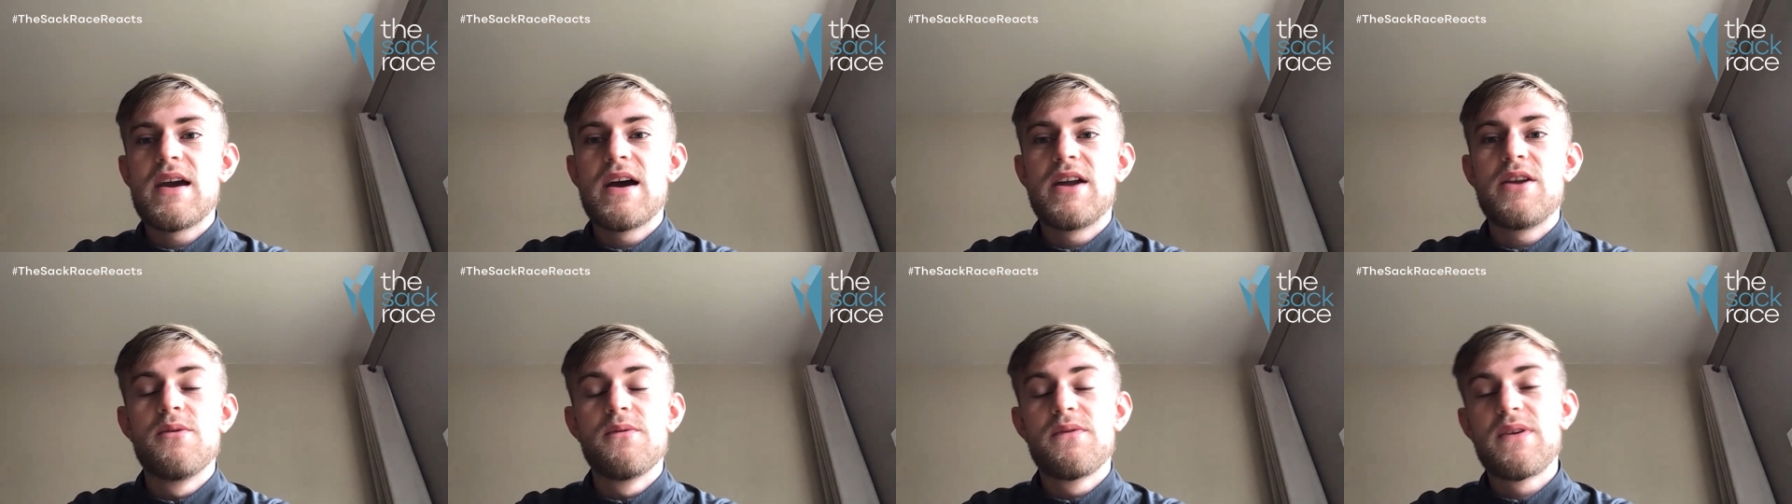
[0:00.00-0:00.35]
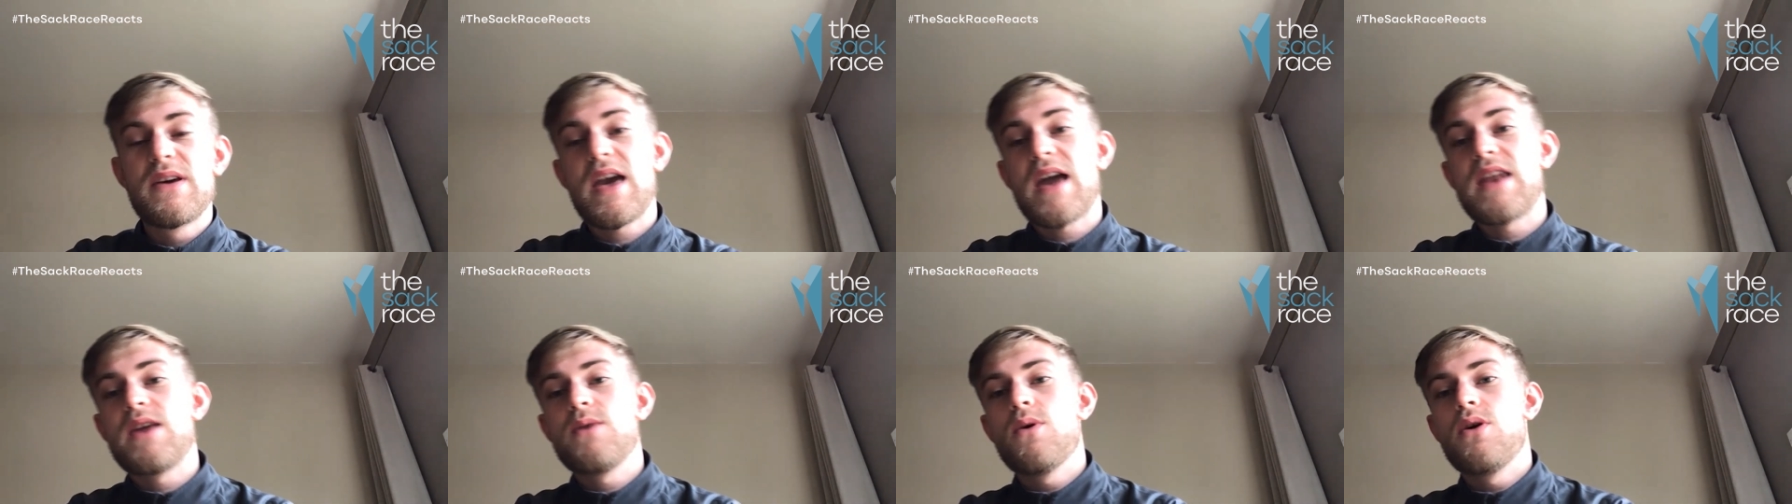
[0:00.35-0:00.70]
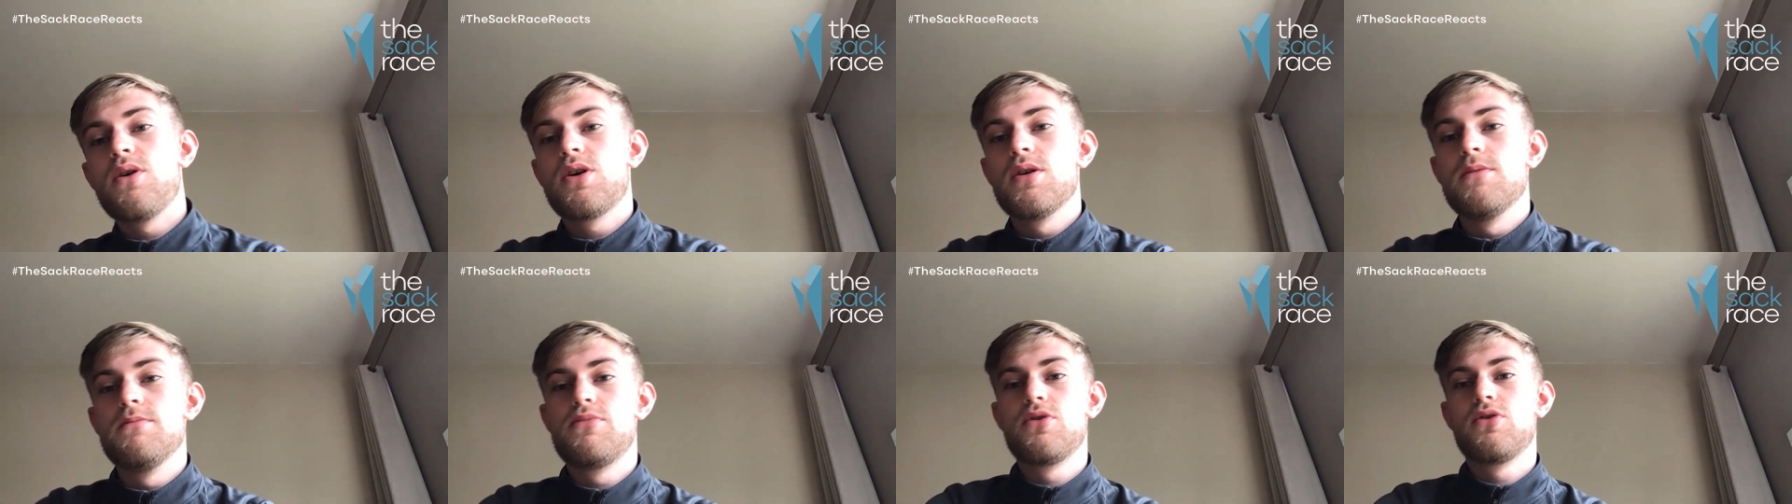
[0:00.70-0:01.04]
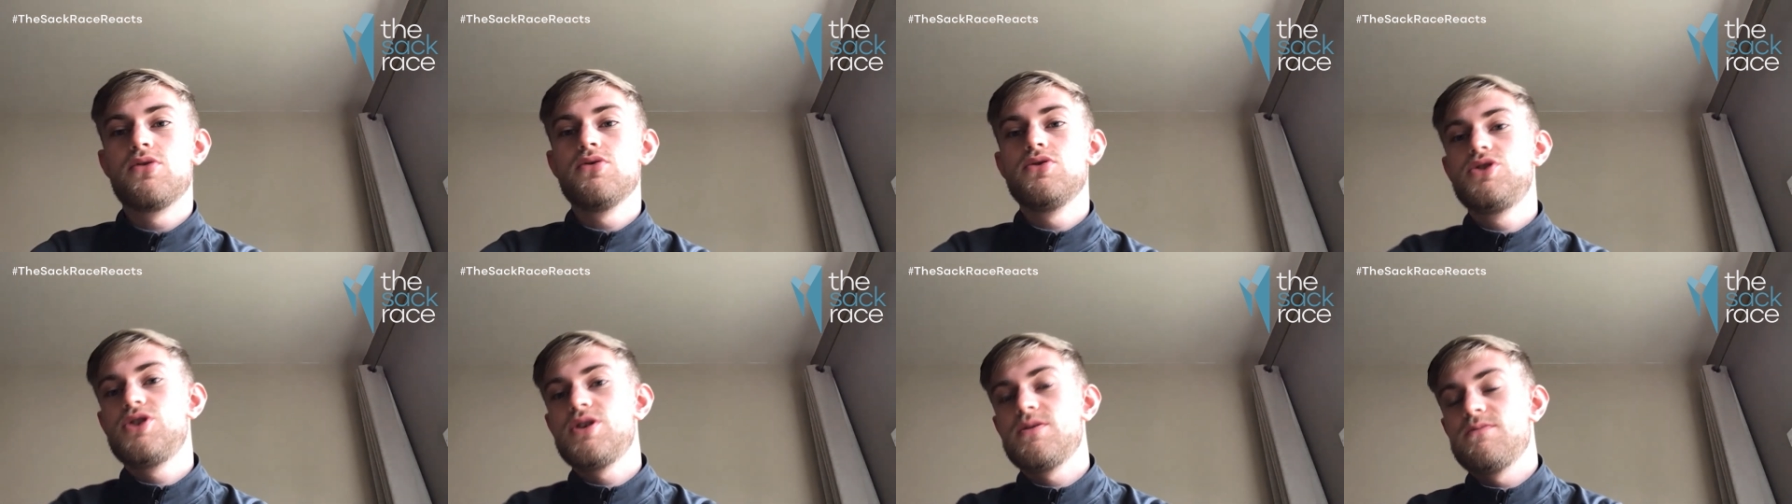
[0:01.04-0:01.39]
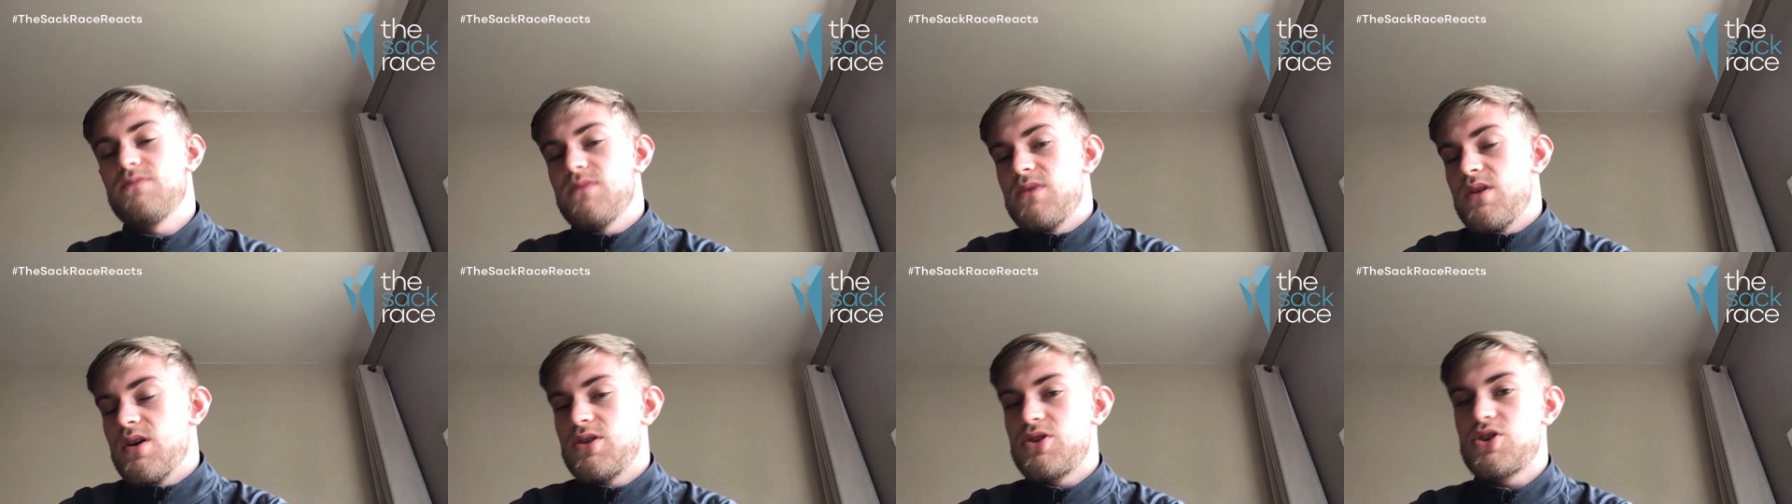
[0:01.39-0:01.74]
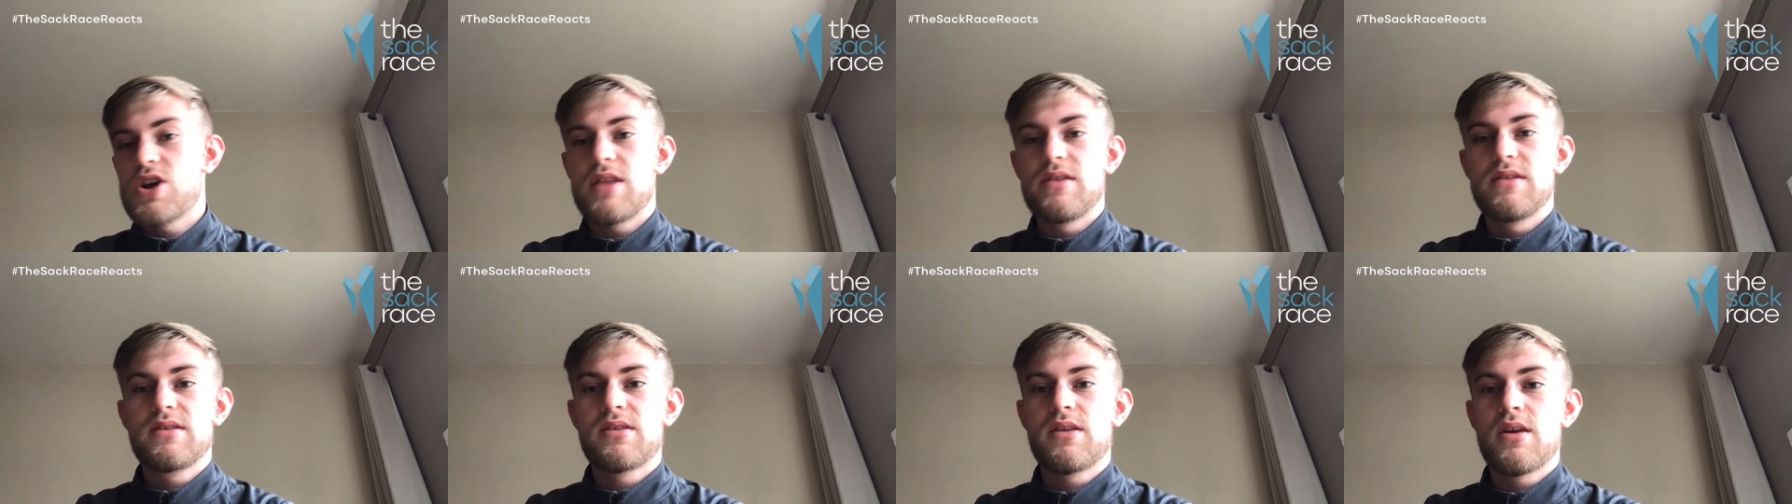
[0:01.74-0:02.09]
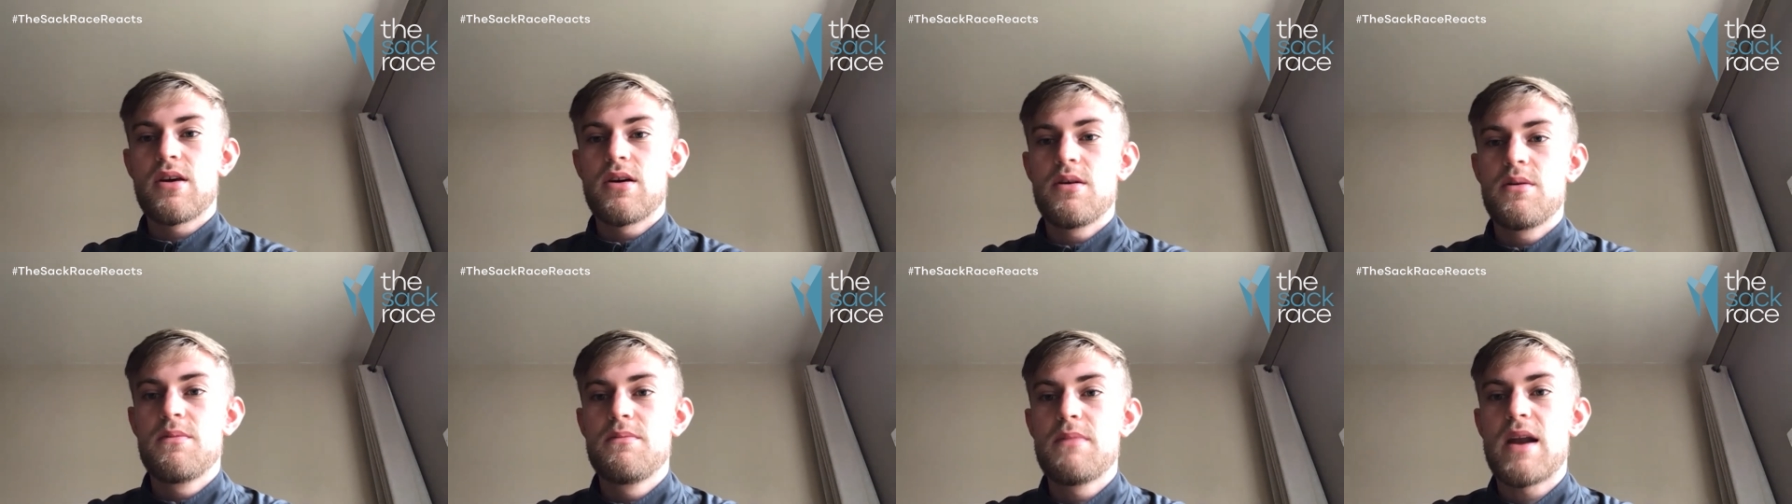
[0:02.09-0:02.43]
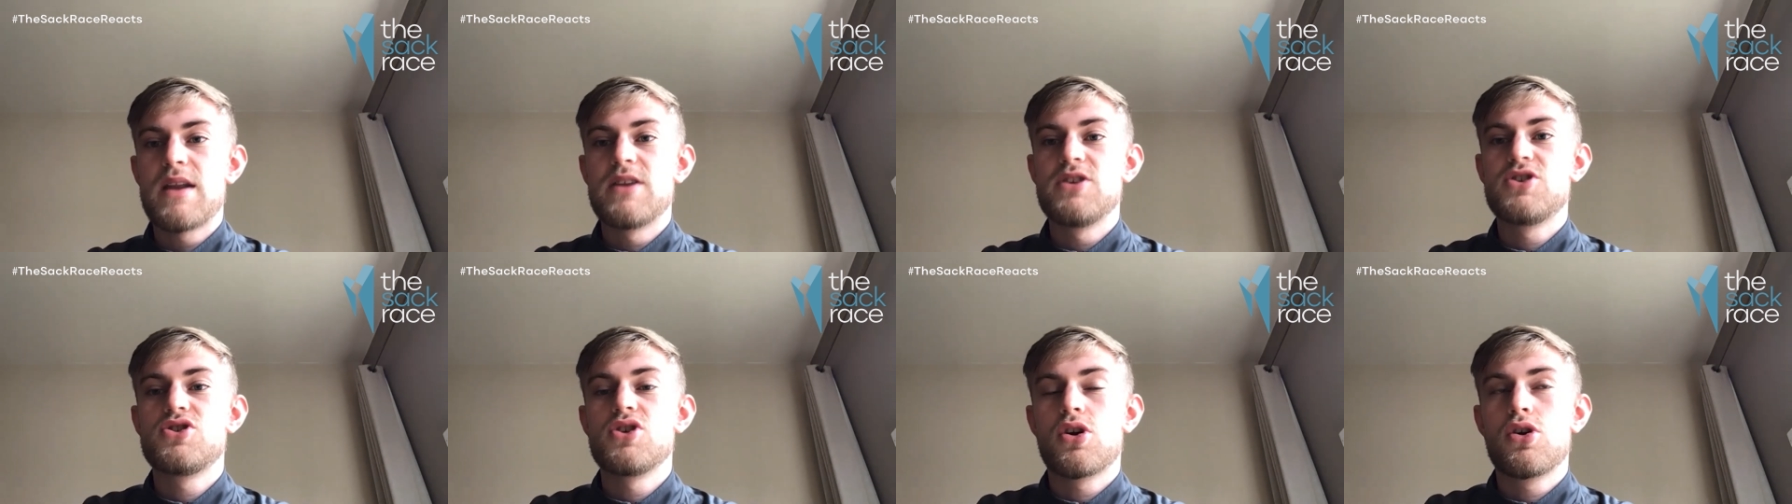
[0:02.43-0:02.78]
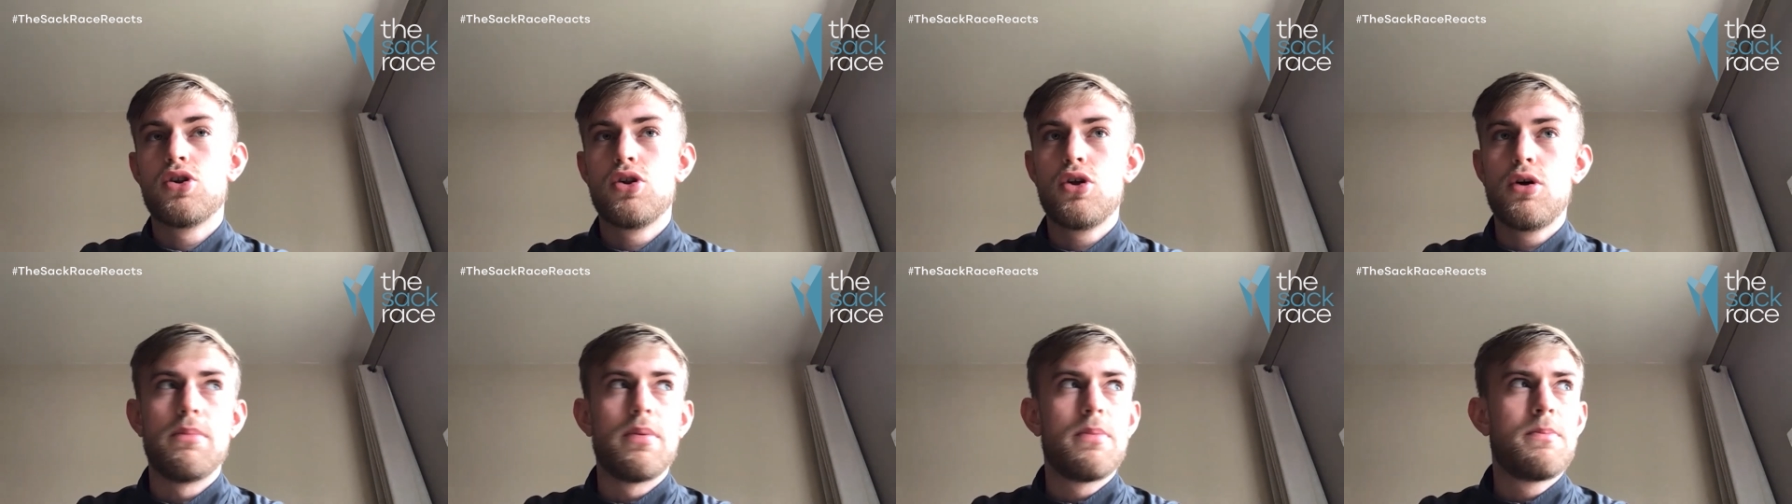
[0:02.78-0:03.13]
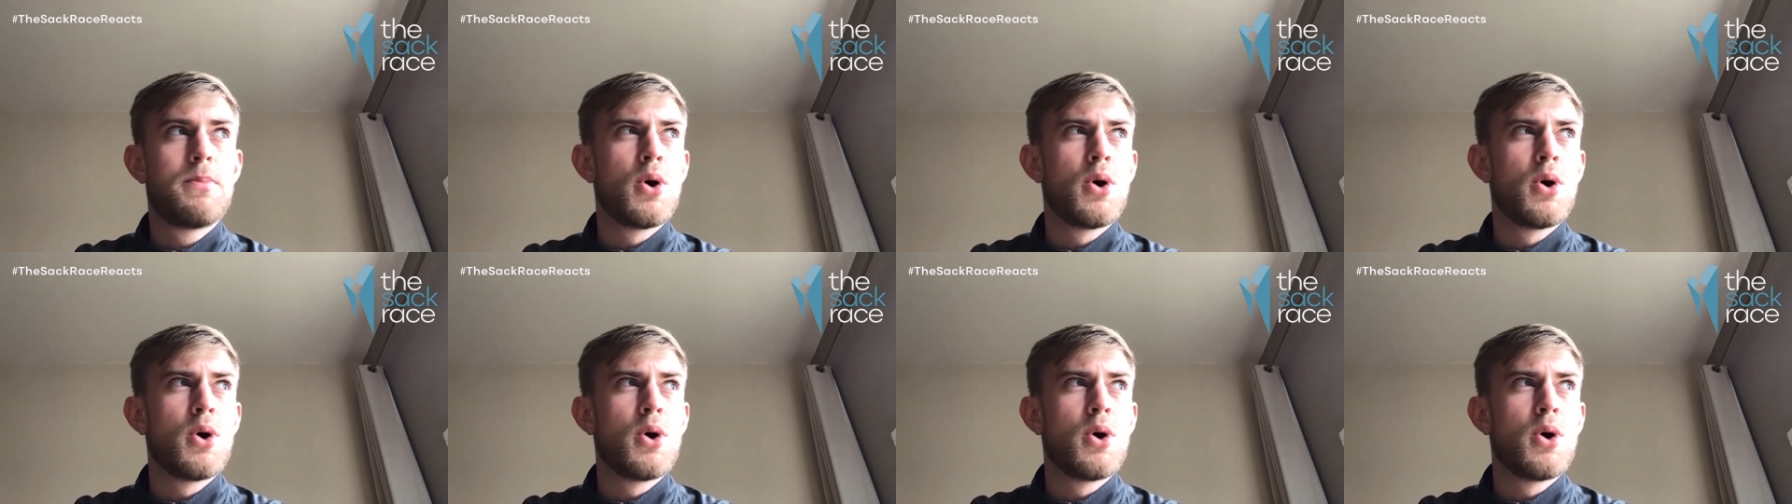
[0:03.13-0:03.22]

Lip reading: I don't think anyone can begrudge him the chance to manage the club.